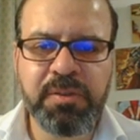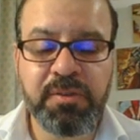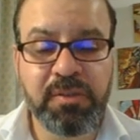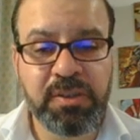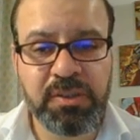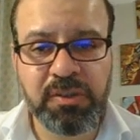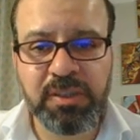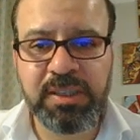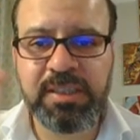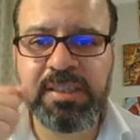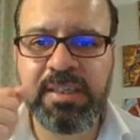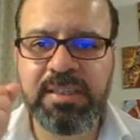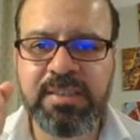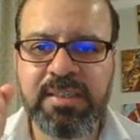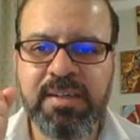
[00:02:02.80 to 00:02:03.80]
you enjoyed it,
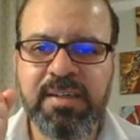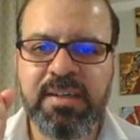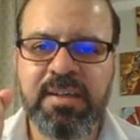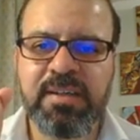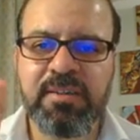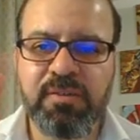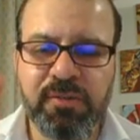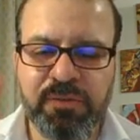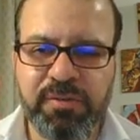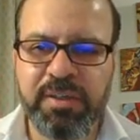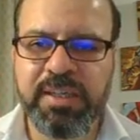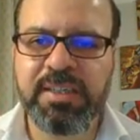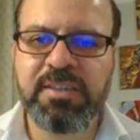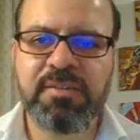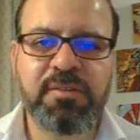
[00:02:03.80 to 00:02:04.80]
guys. Don't
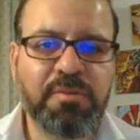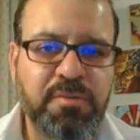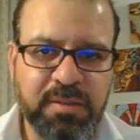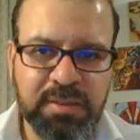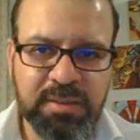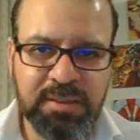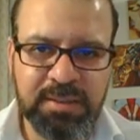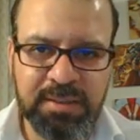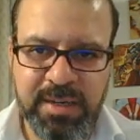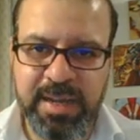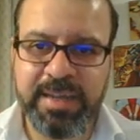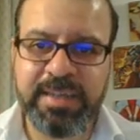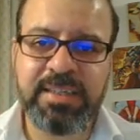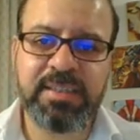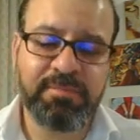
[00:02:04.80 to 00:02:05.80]
forget to
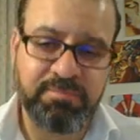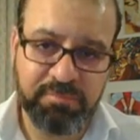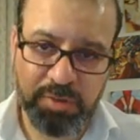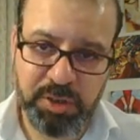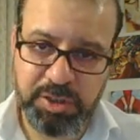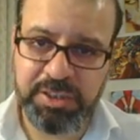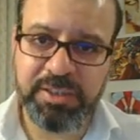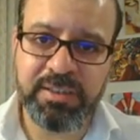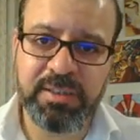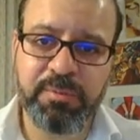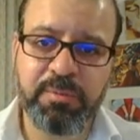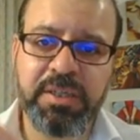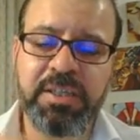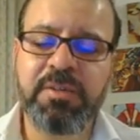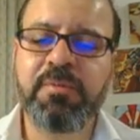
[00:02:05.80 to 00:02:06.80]
like, share the
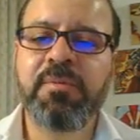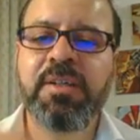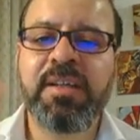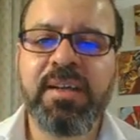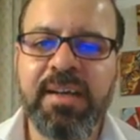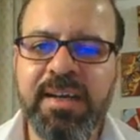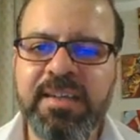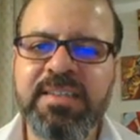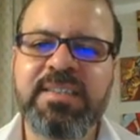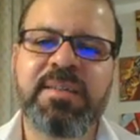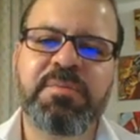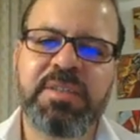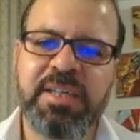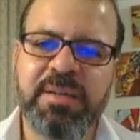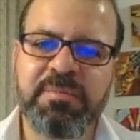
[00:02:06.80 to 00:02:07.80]
video, and
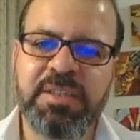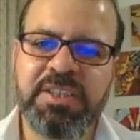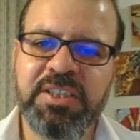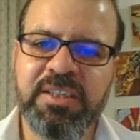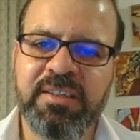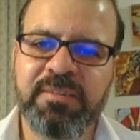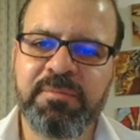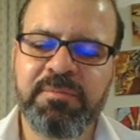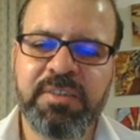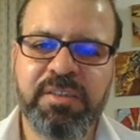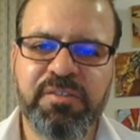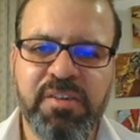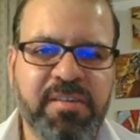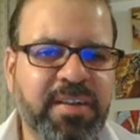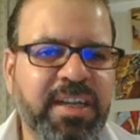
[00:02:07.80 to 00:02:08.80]
subscribe the channel. If
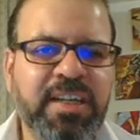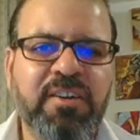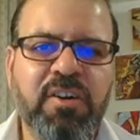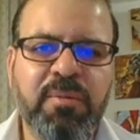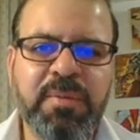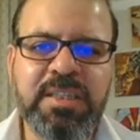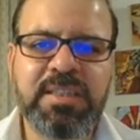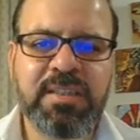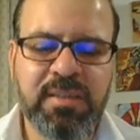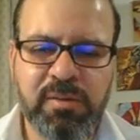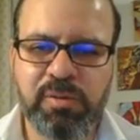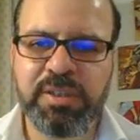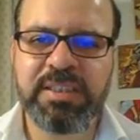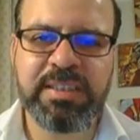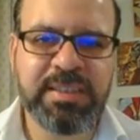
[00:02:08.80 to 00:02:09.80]
you have any comments,
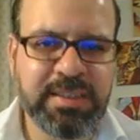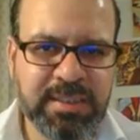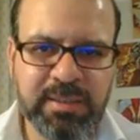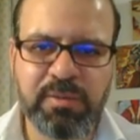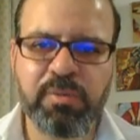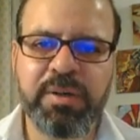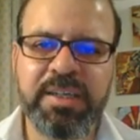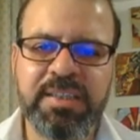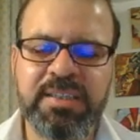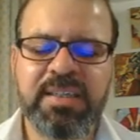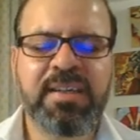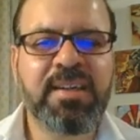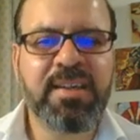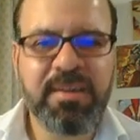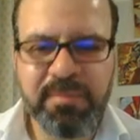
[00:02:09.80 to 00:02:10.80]
questions, queries,
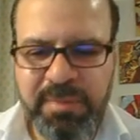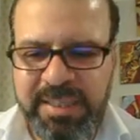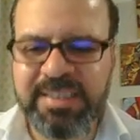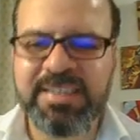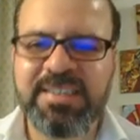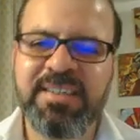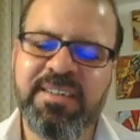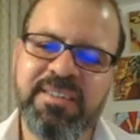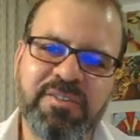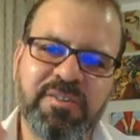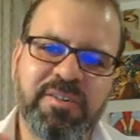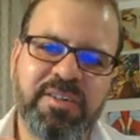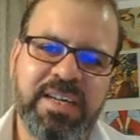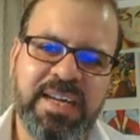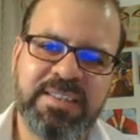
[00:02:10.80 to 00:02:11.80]
please do
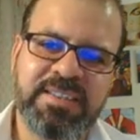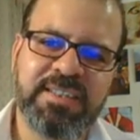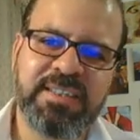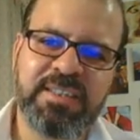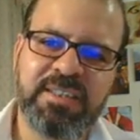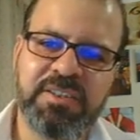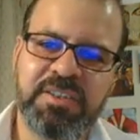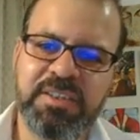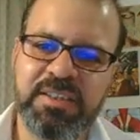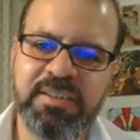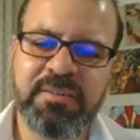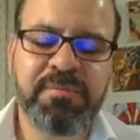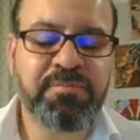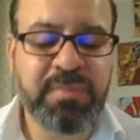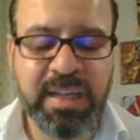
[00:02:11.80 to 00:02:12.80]
not hesitate to share,
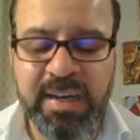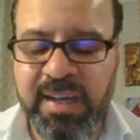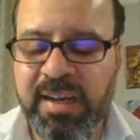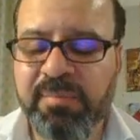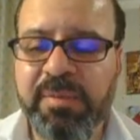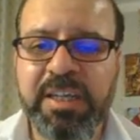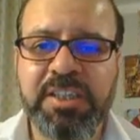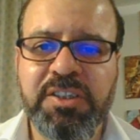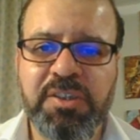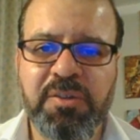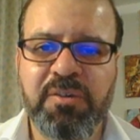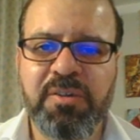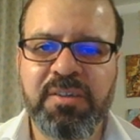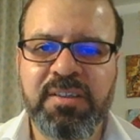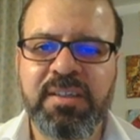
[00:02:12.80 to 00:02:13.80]
and I'll make
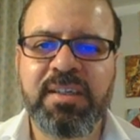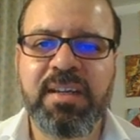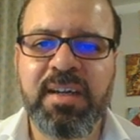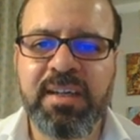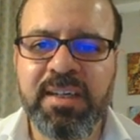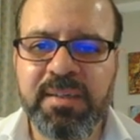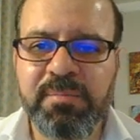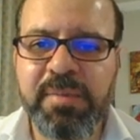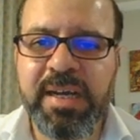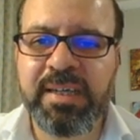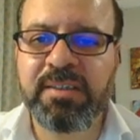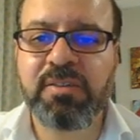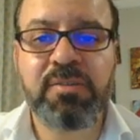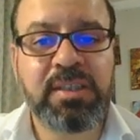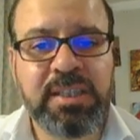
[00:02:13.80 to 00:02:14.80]
sure that I'll get back
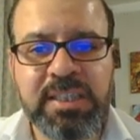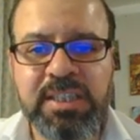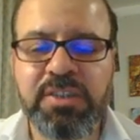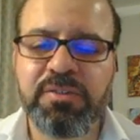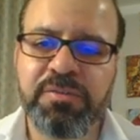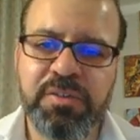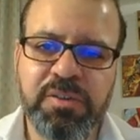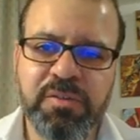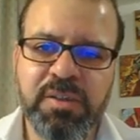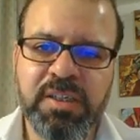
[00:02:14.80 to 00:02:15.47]
to each of you